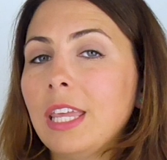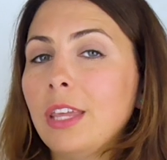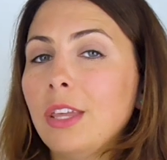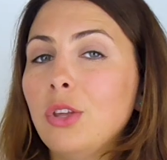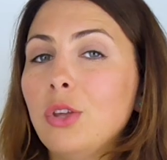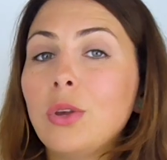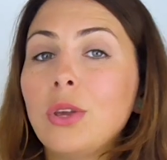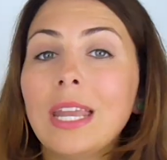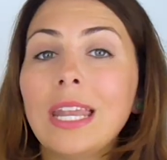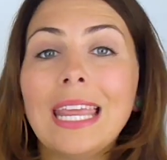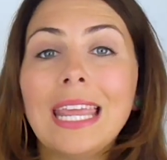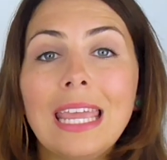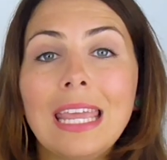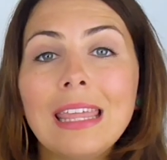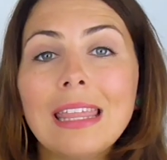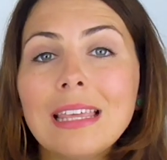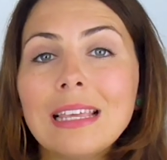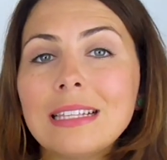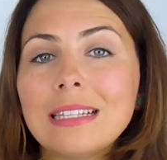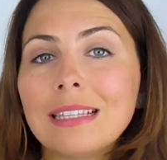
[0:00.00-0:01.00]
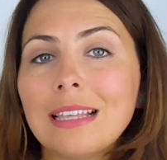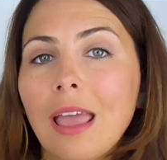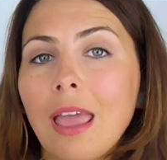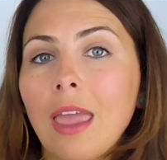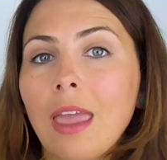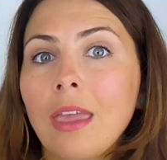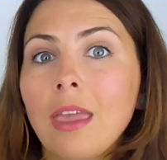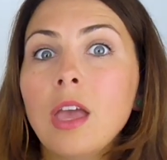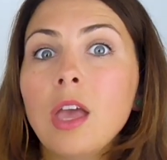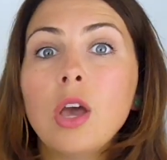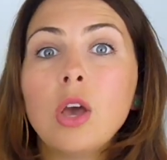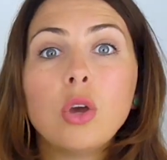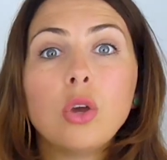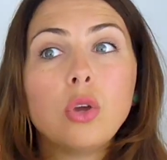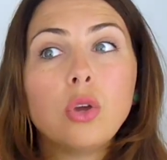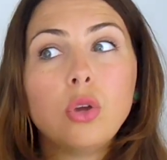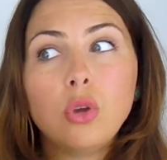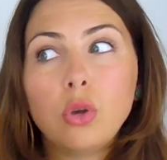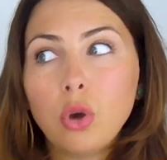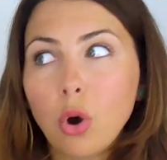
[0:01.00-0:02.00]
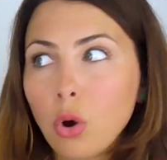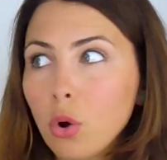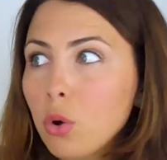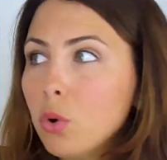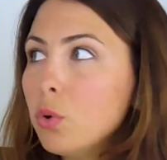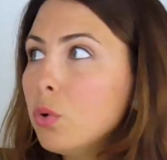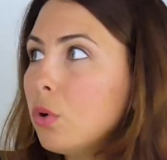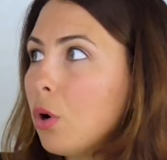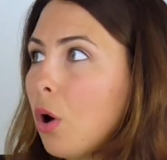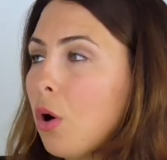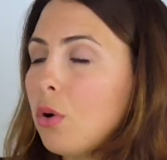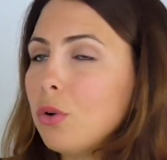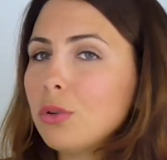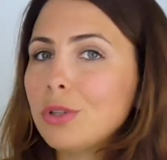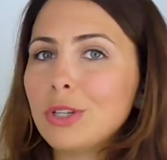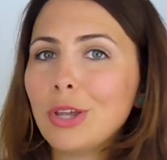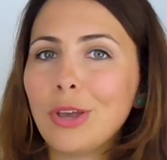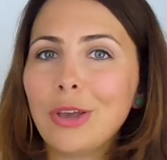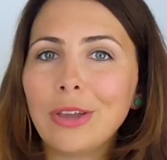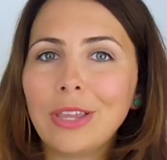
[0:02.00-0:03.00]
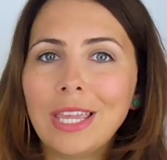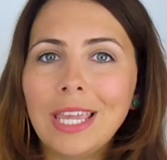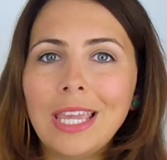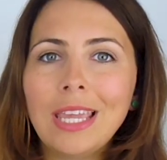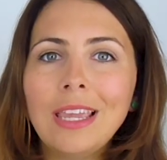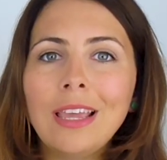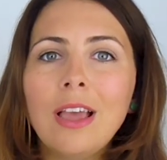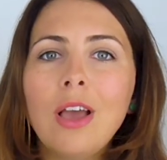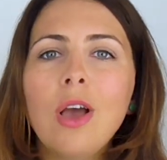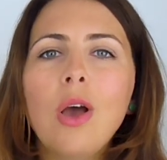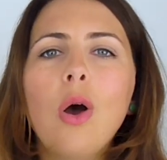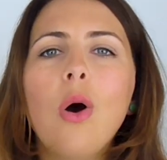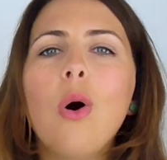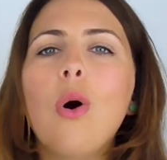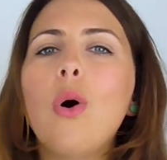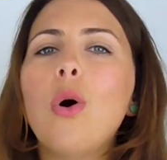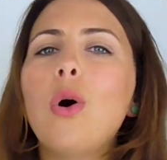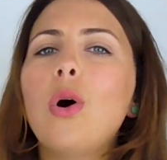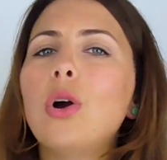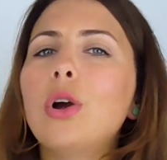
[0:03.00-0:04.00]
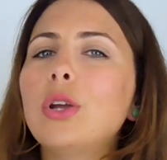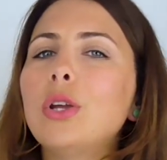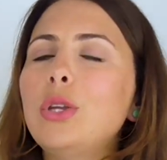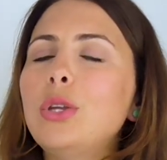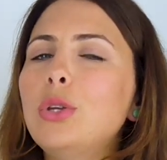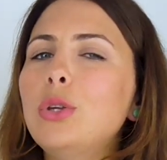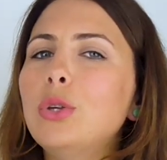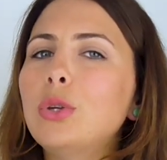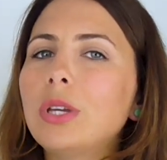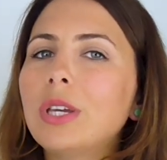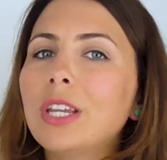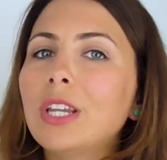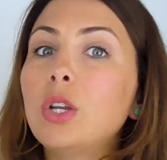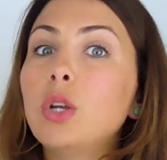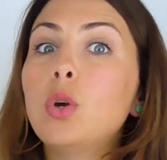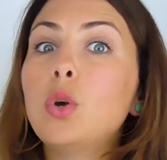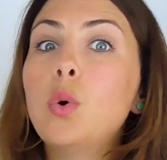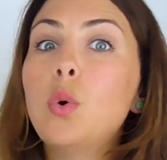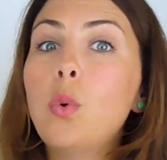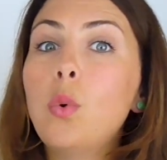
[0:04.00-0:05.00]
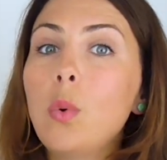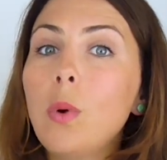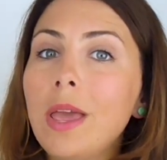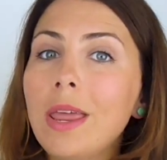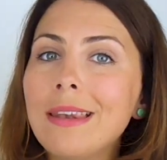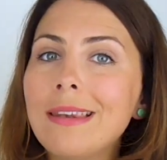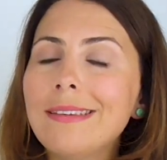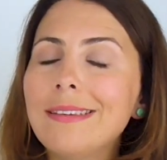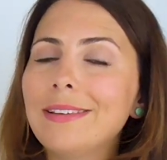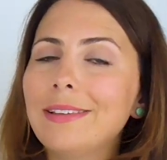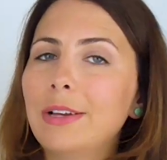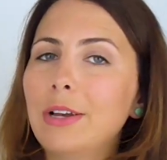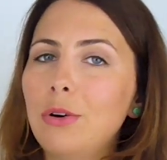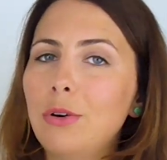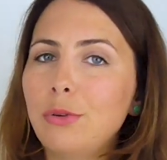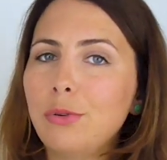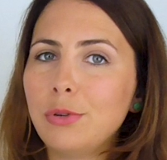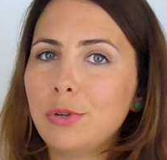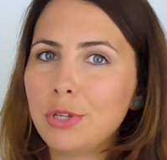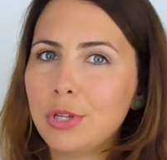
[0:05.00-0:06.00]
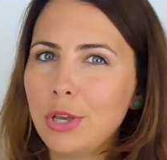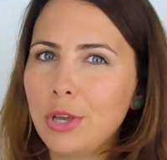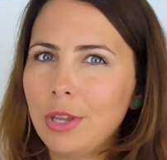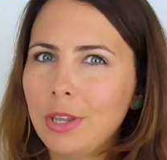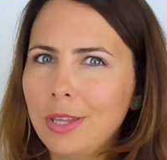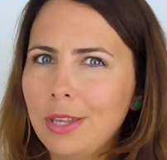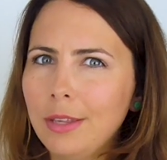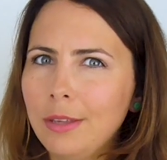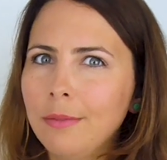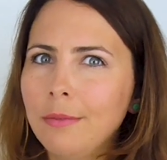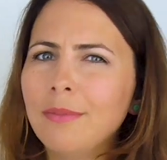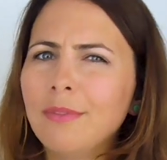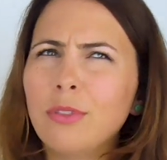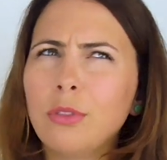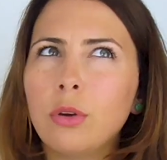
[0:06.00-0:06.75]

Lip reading: You can either say go cold turkey or you can quit cold turkey,